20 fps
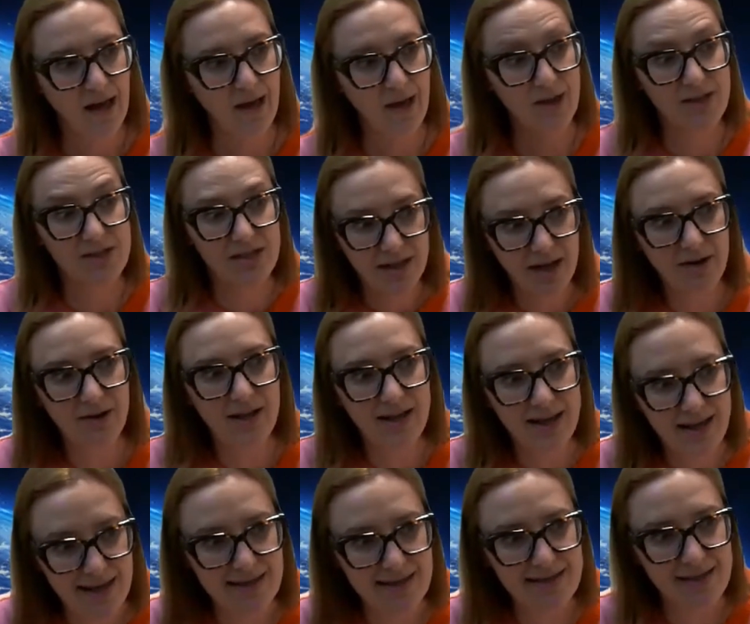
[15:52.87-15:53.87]
But clearly,
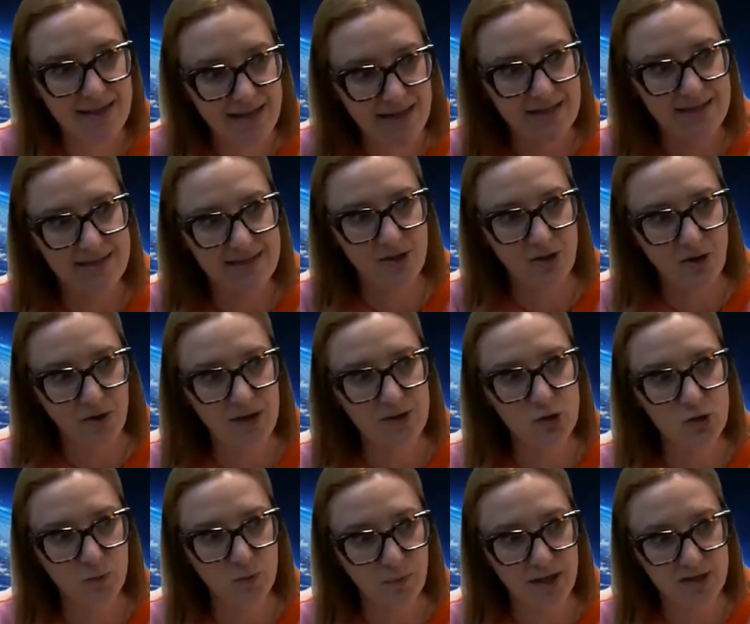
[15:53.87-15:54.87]
it is going
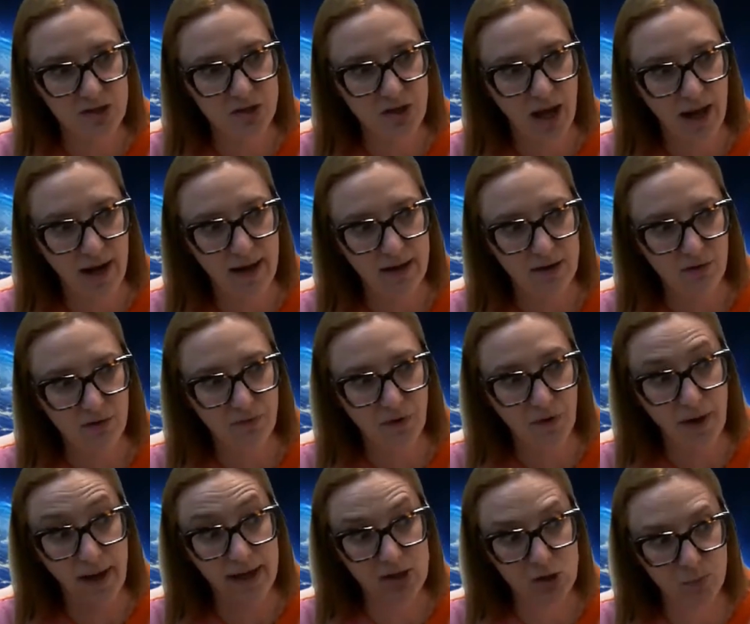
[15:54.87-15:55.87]
to be a challenge
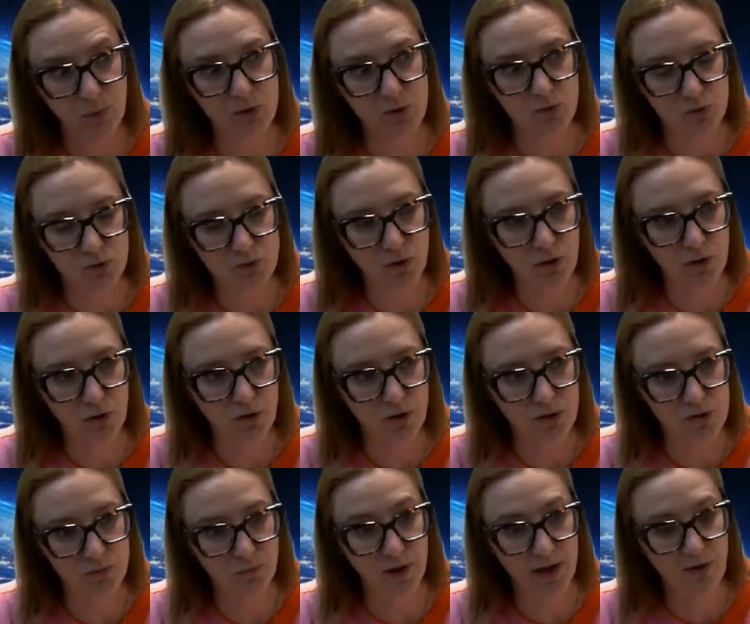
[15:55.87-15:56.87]
for export control
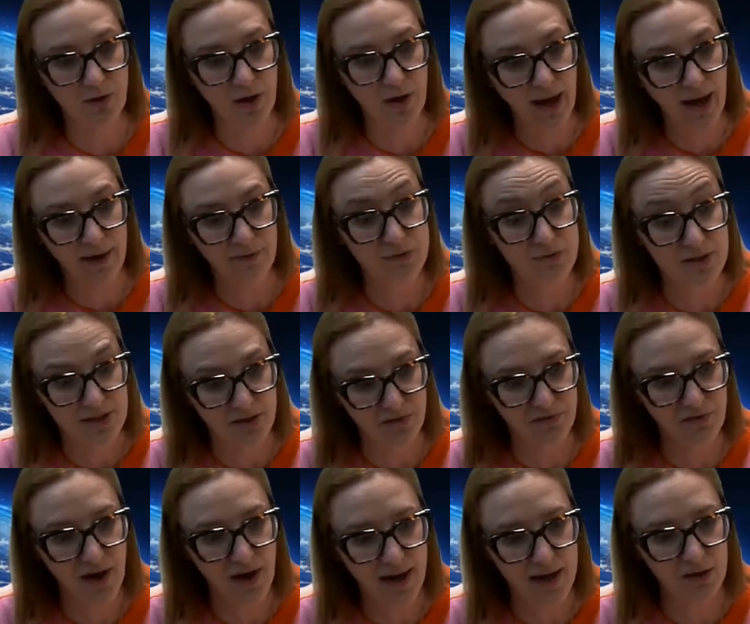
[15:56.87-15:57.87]
laws where you have to
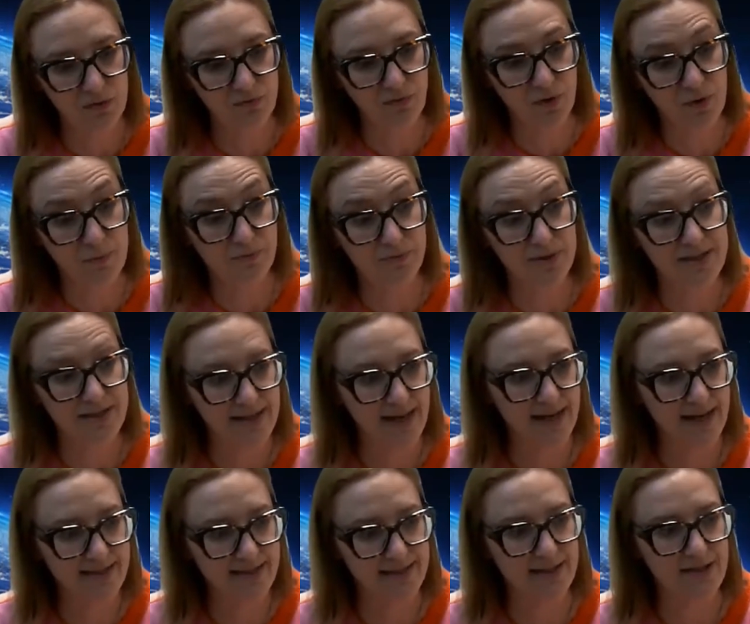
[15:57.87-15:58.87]
define very
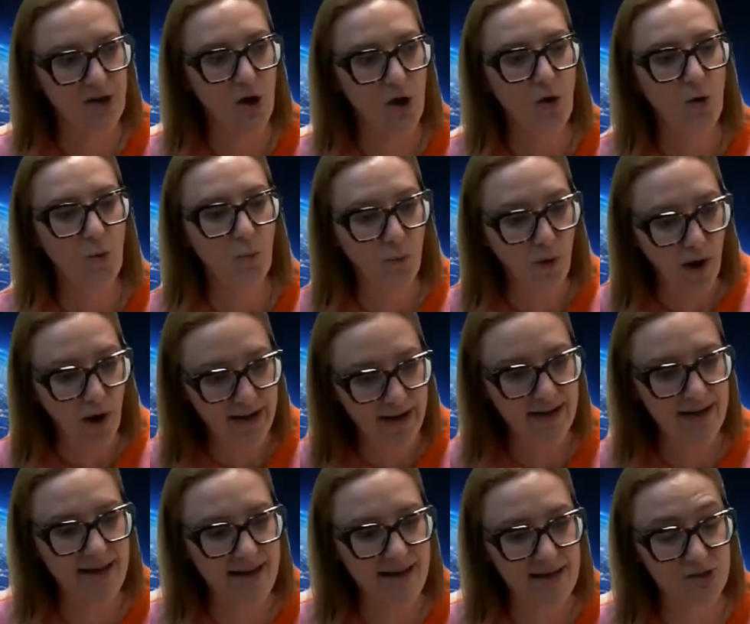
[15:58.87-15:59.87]
precisely what
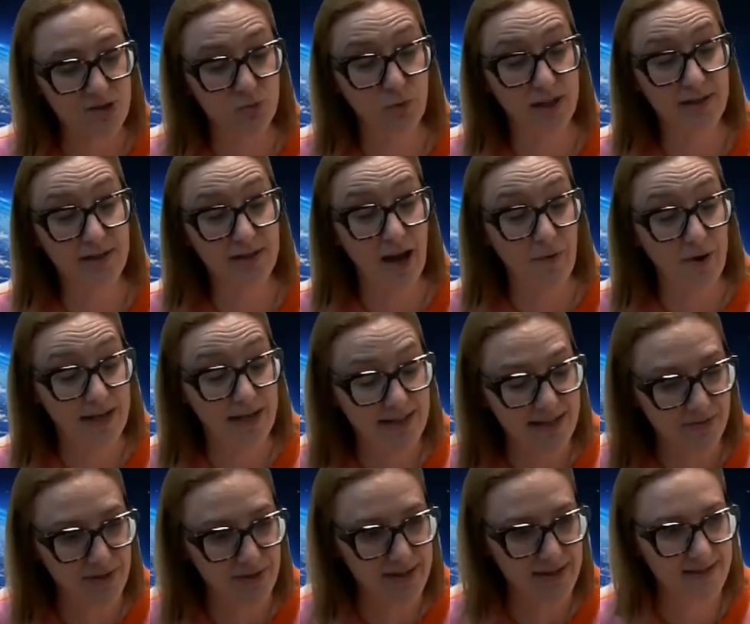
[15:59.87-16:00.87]
it is, what
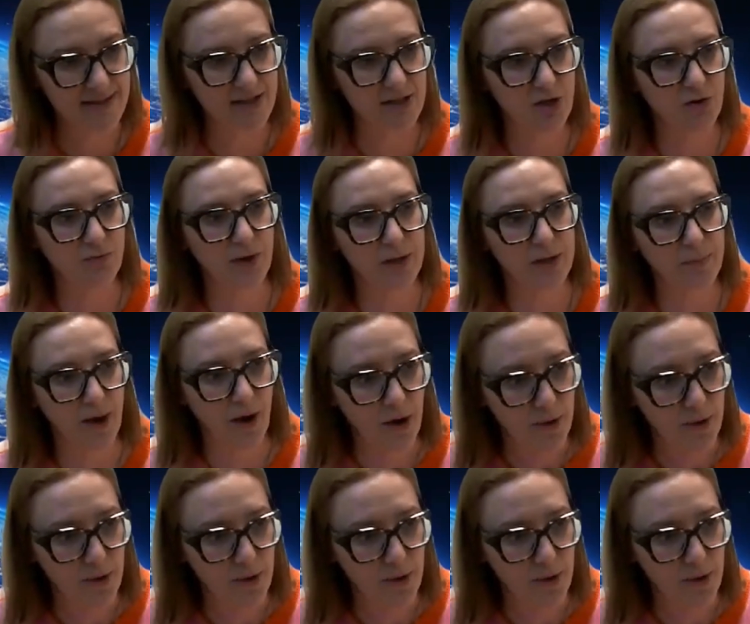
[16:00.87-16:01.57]
characteristic, what